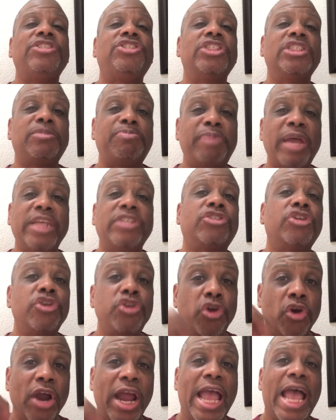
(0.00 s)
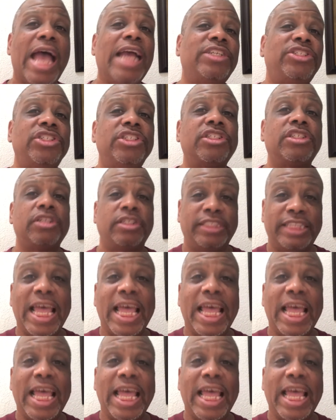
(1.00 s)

just, based on your actions,